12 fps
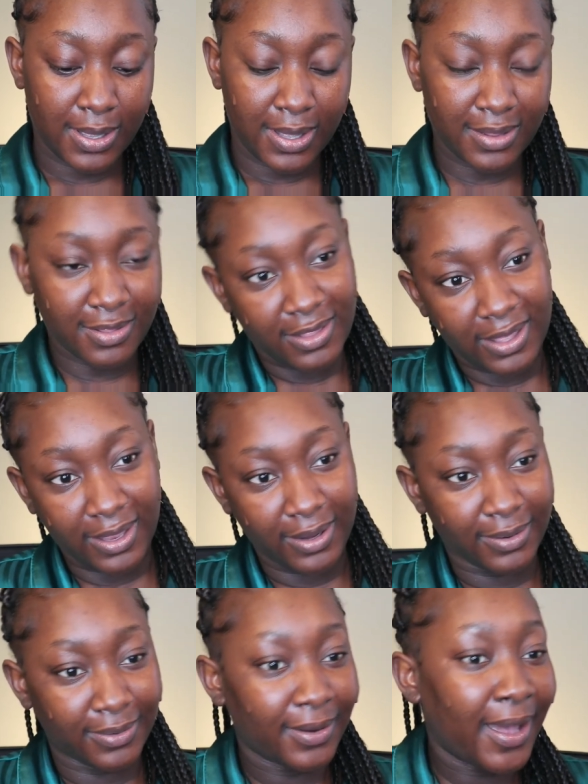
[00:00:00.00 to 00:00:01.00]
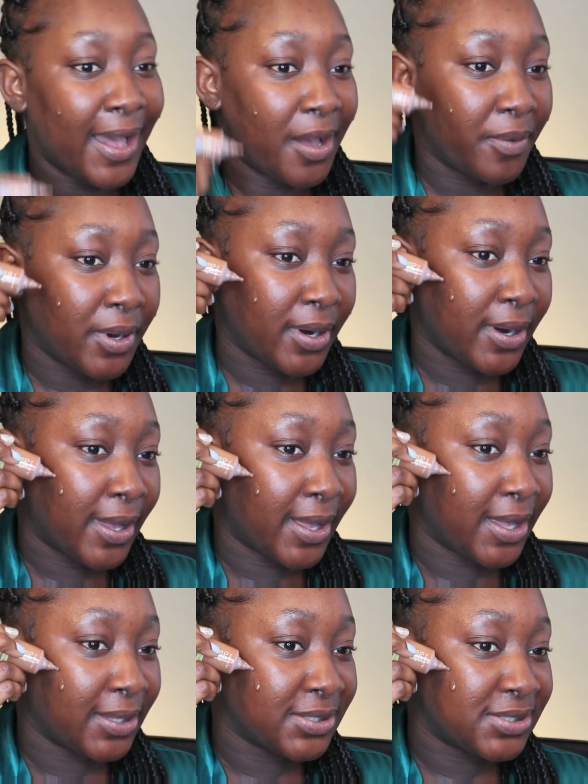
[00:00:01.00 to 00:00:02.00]
And then I went on a
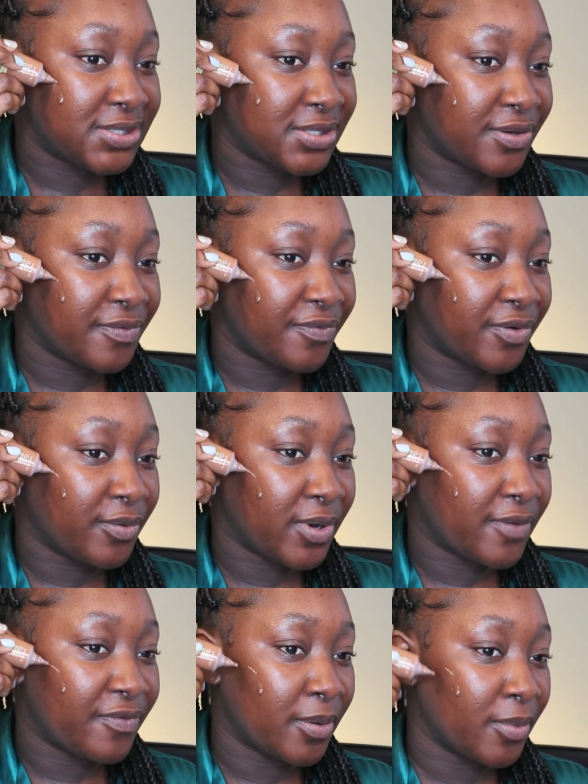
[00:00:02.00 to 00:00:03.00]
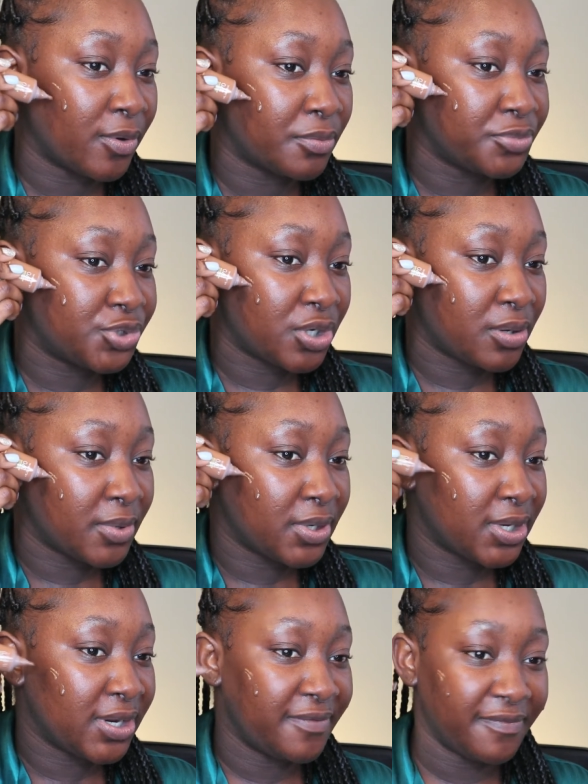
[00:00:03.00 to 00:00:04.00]
hunt looking for a work from home job, and
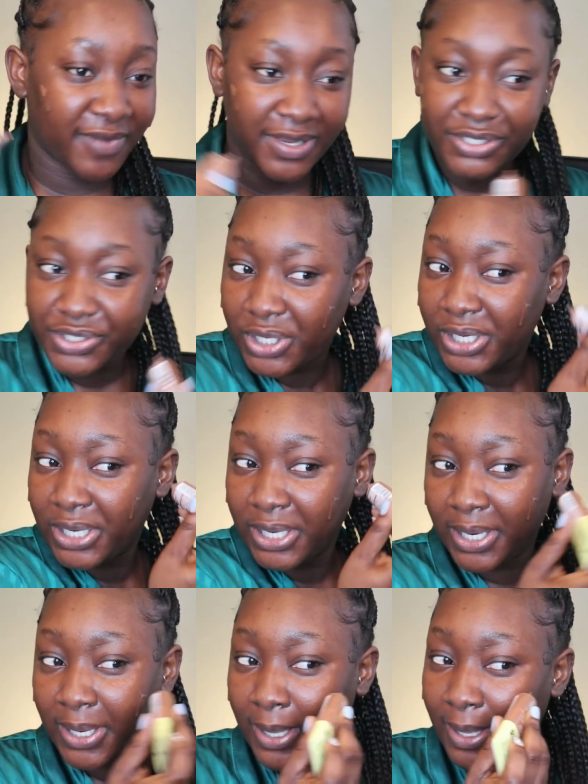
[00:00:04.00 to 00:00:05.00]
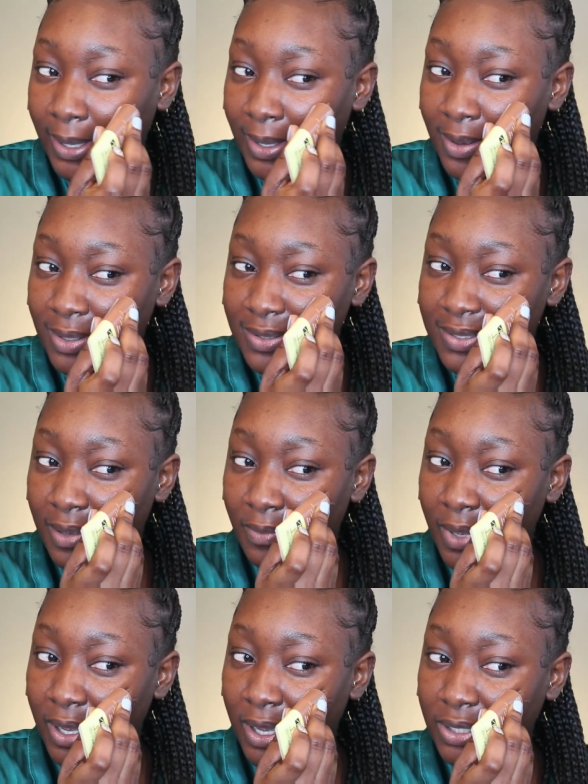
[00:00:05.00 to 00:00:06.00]
then eventually I got some.
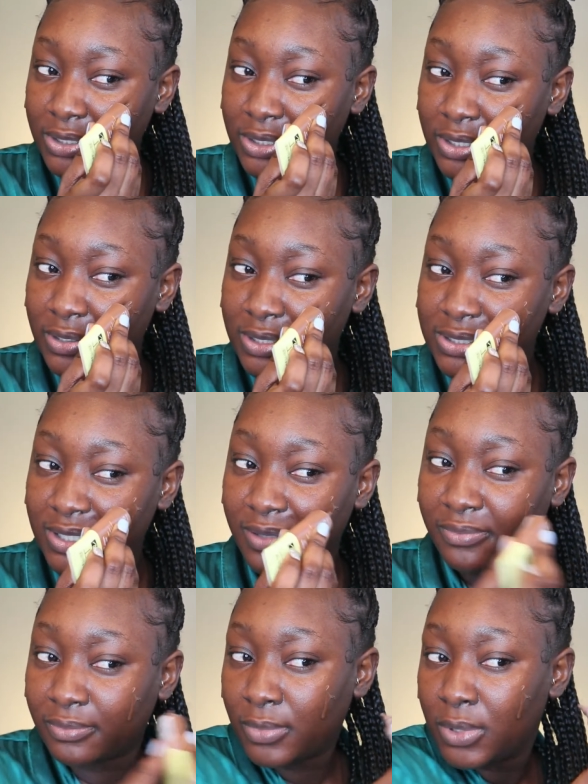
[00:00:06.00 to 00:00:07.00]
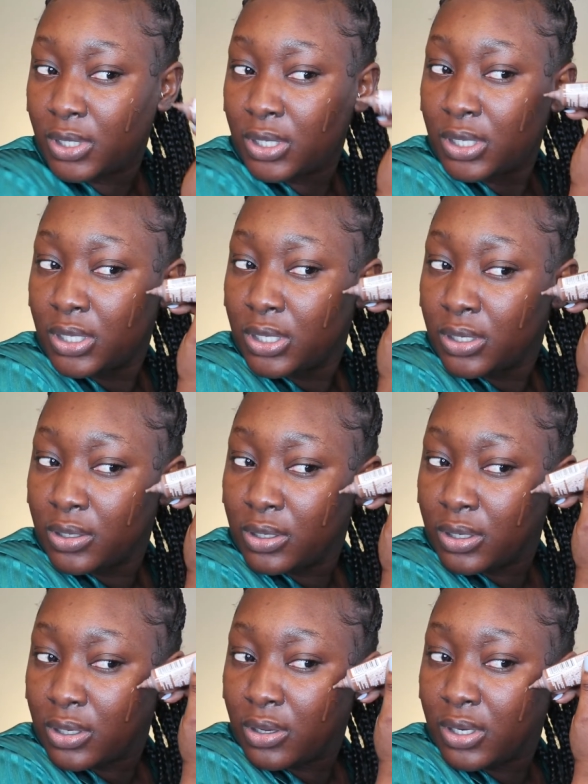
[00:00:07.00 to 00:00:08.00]
I actually got some
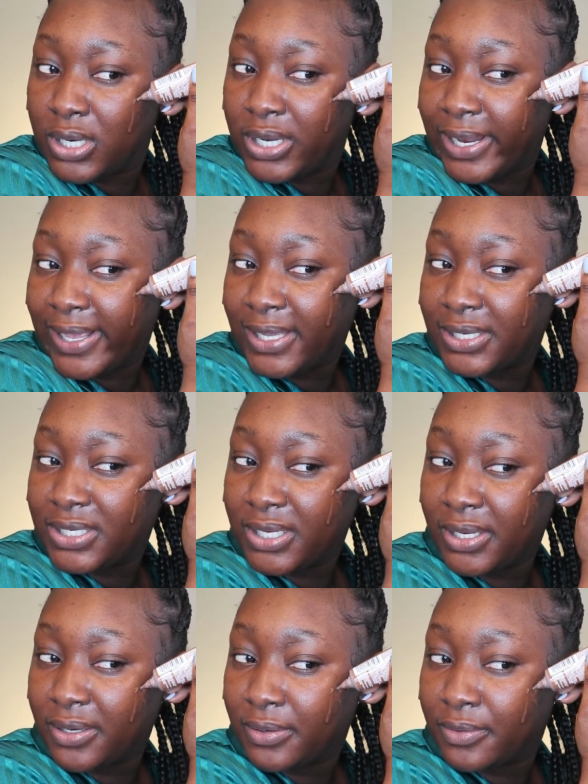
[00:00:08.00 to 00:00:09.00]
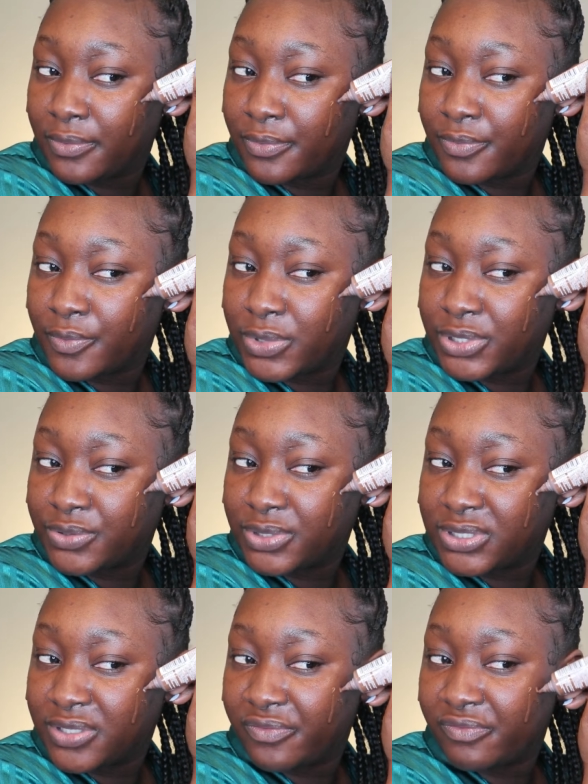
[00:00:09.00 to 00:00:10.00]
on LinkedIn, which
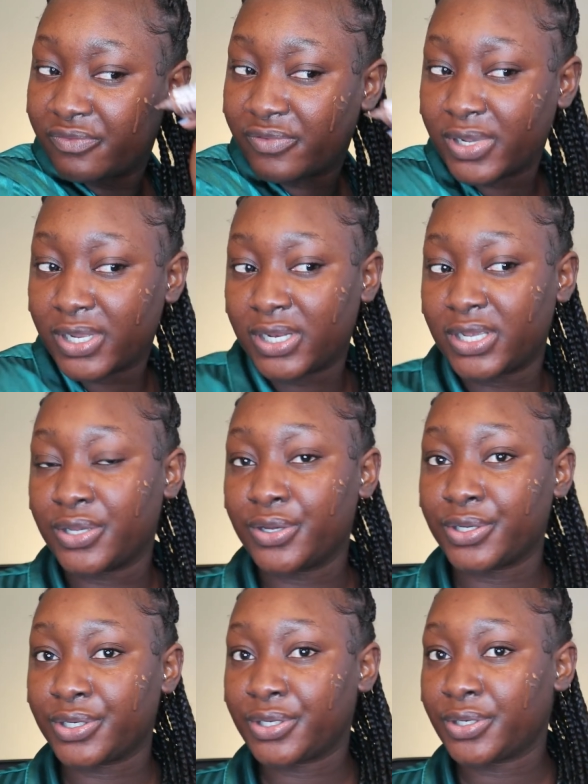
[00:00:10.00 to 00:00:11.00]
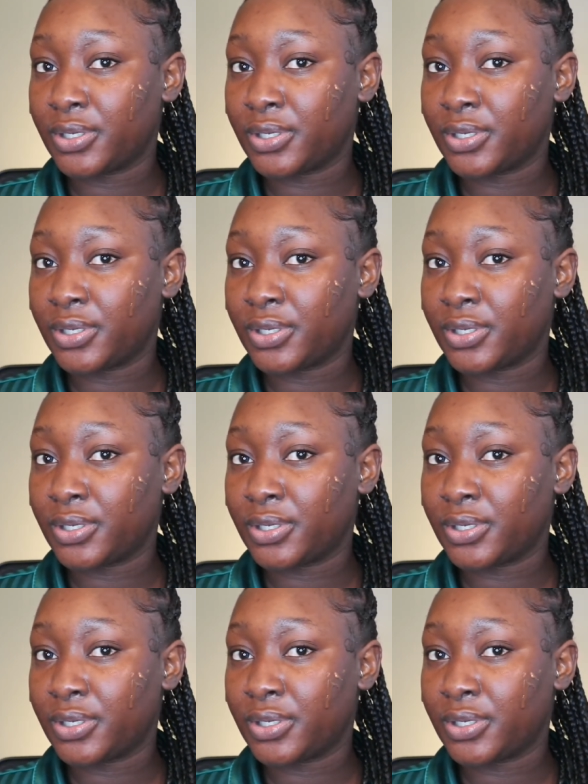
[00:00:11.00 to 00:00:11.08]
was a really good